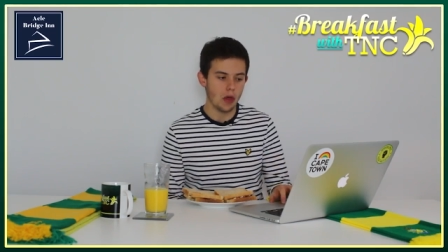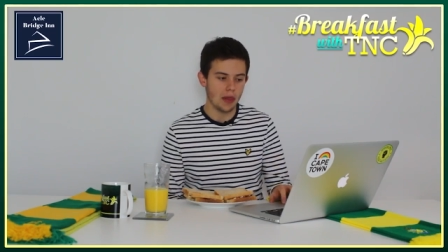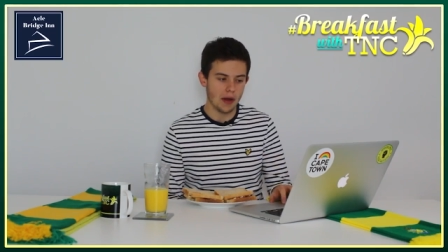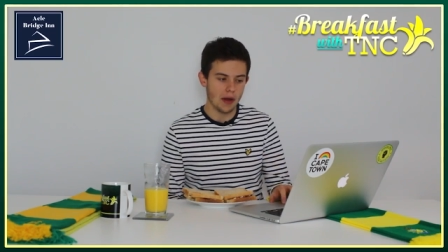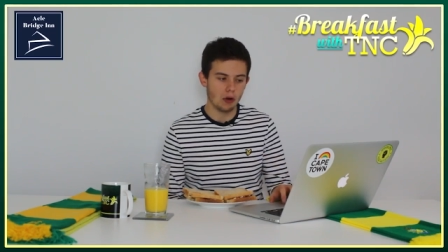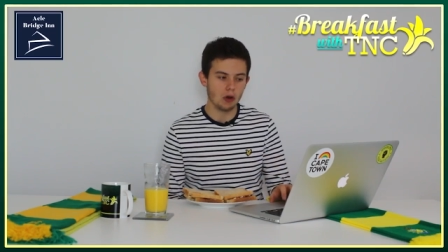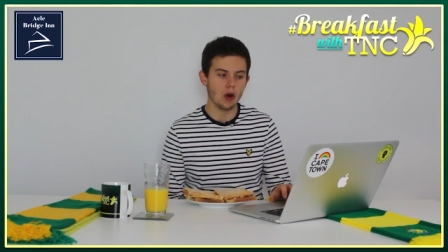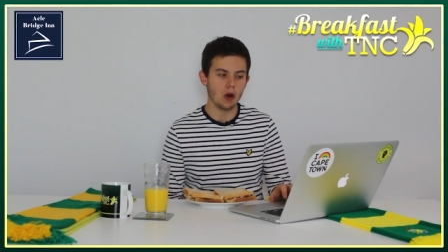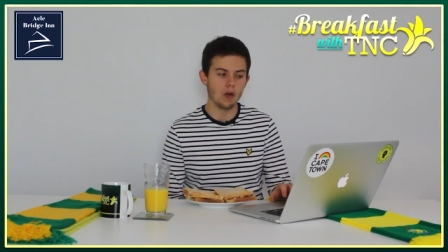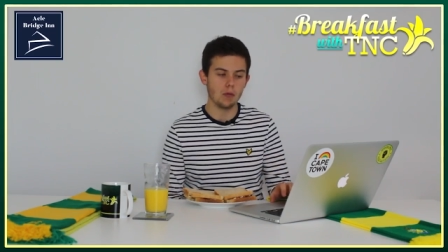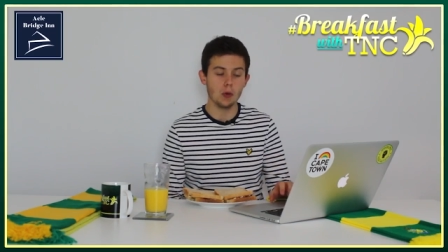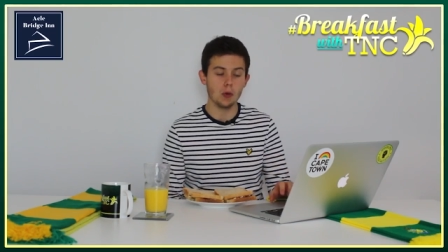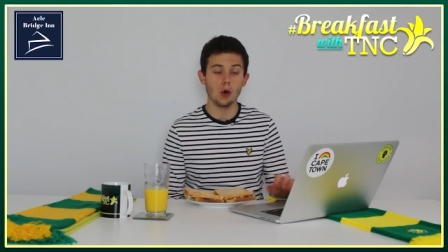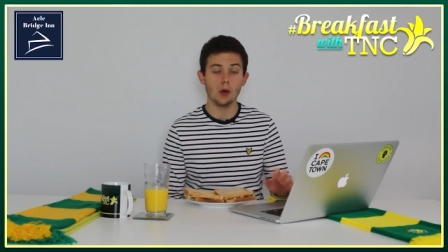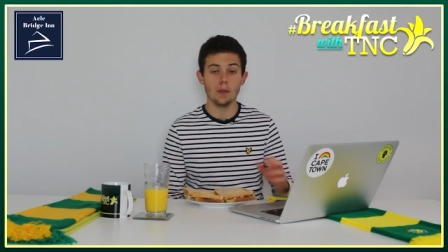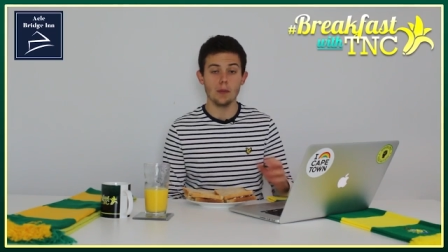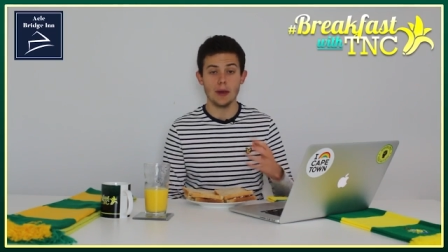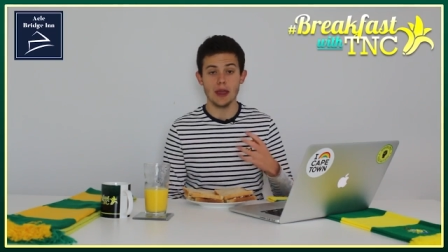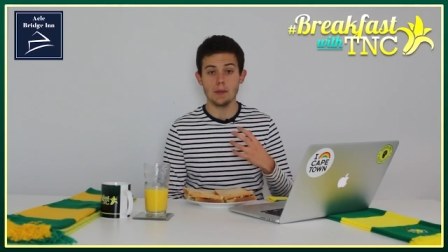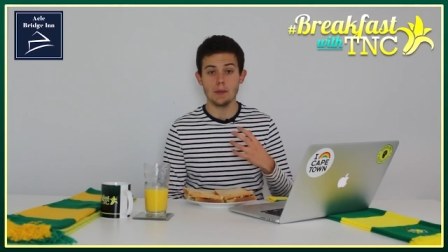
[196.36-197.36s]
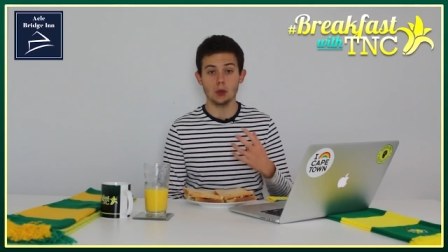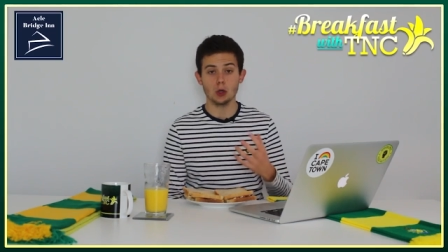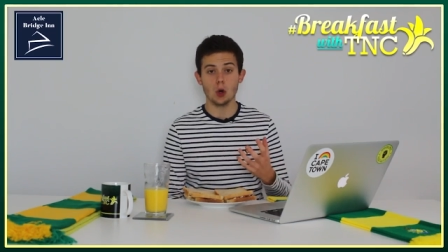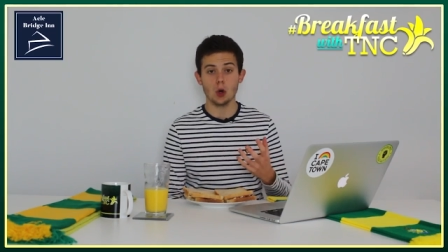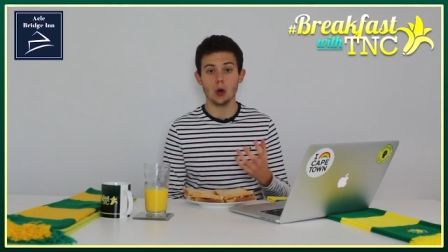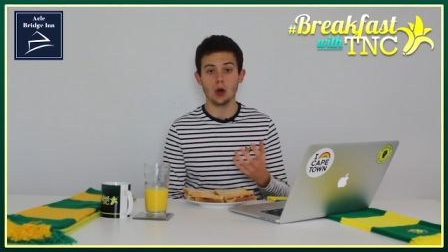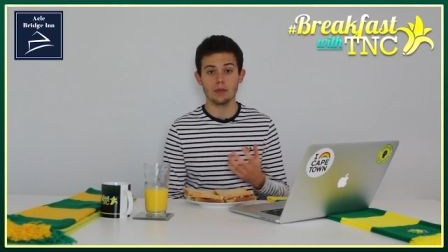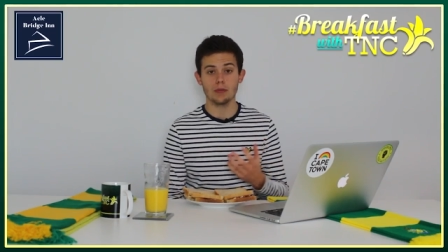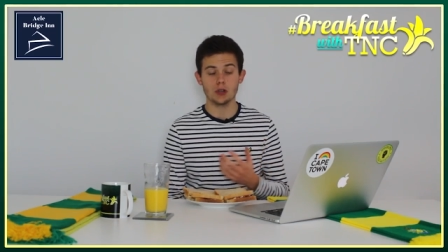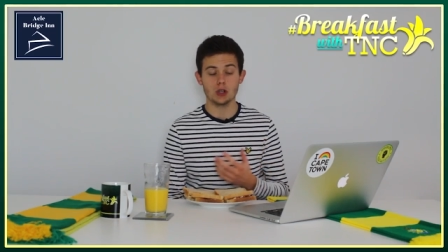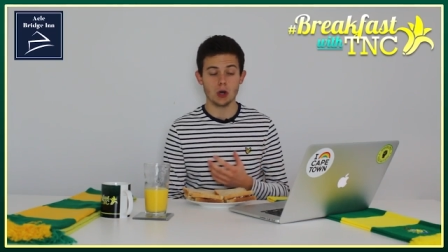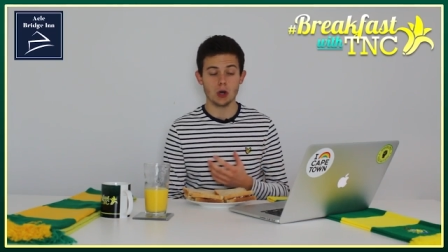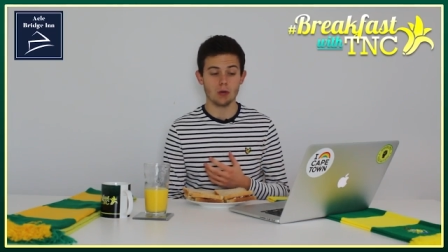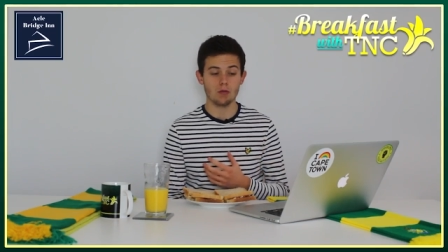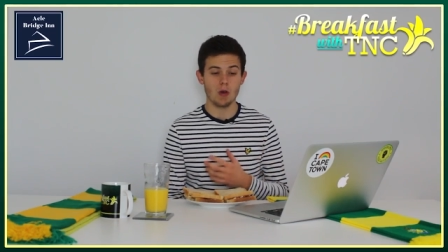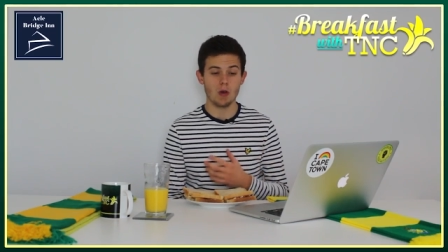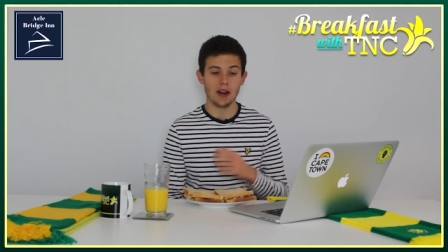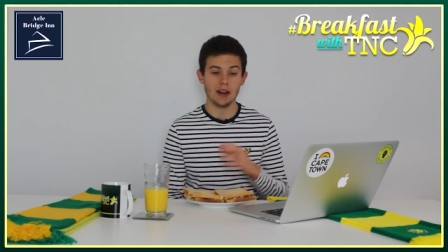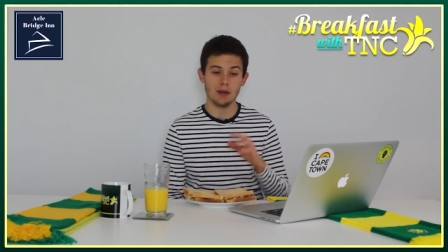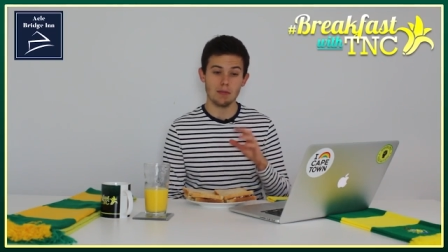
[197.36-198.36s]
there are a lot of people calling for
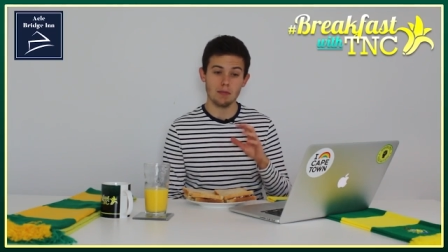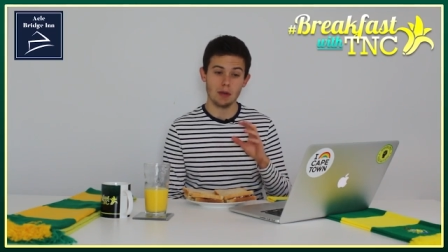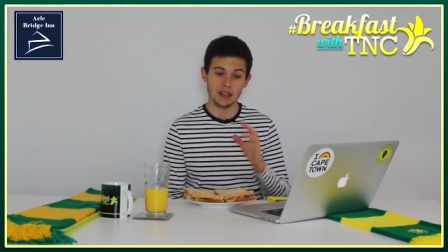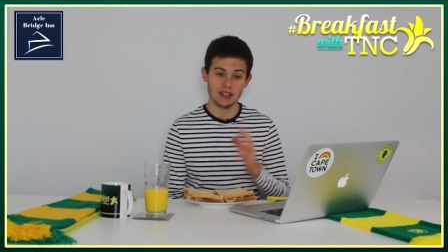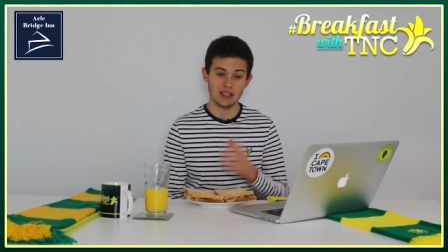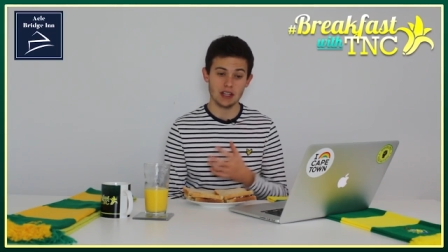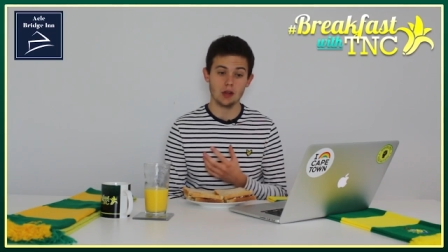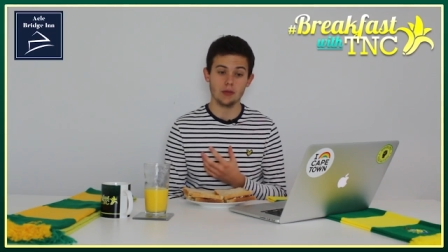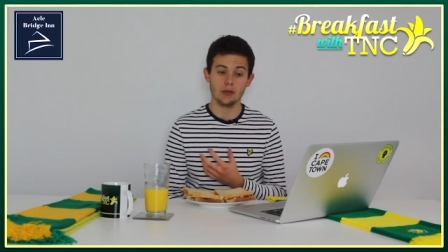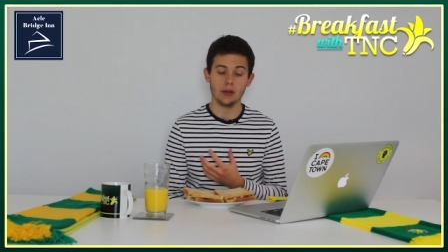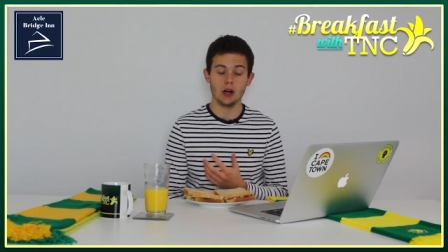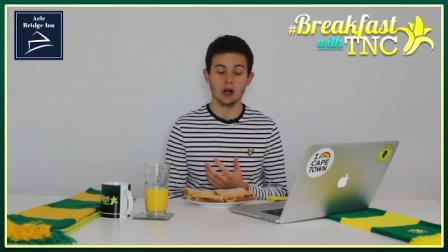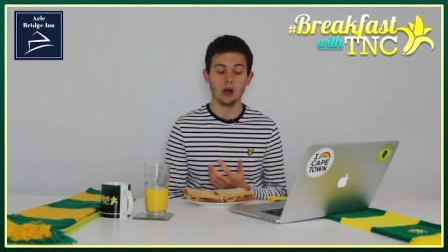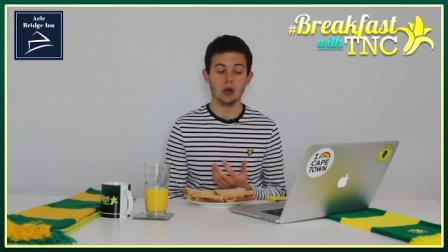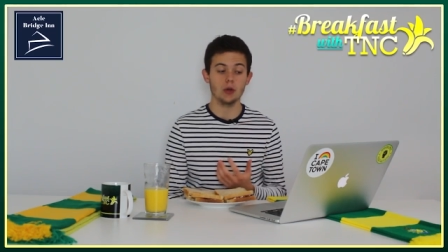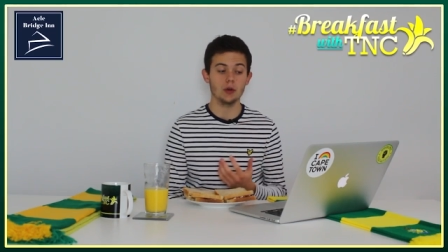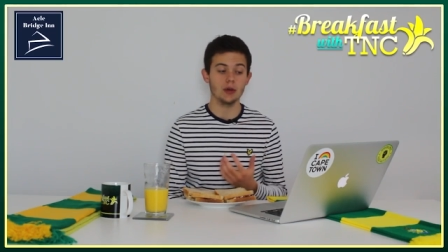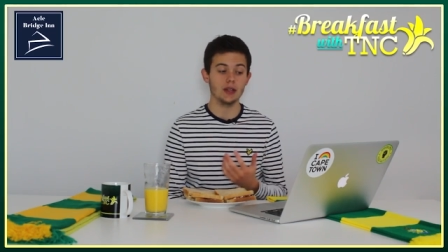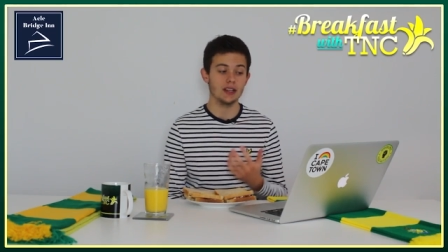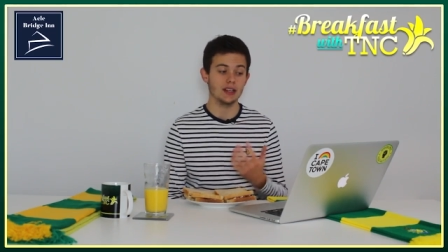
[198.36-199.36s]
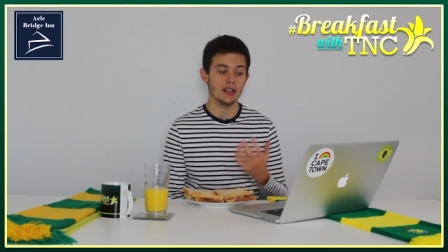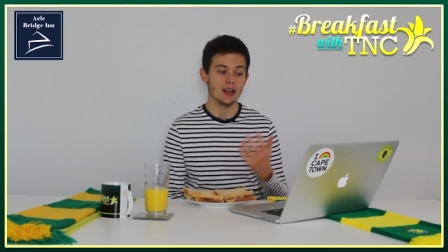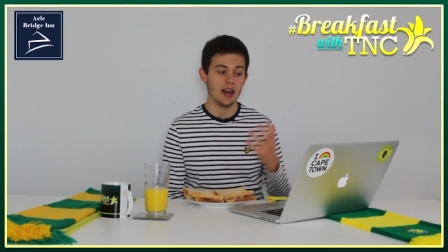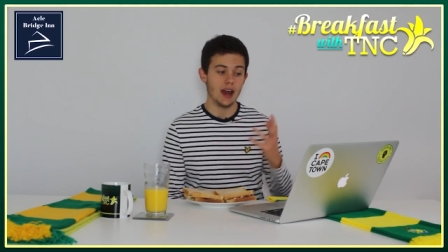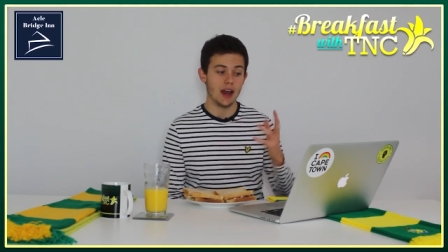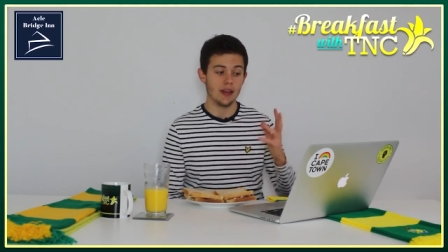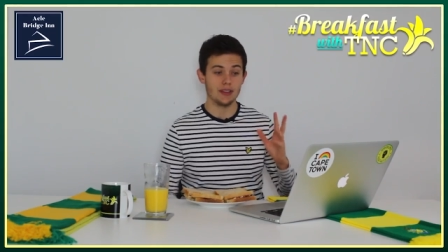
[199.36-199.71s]
John Ruddy, myself included,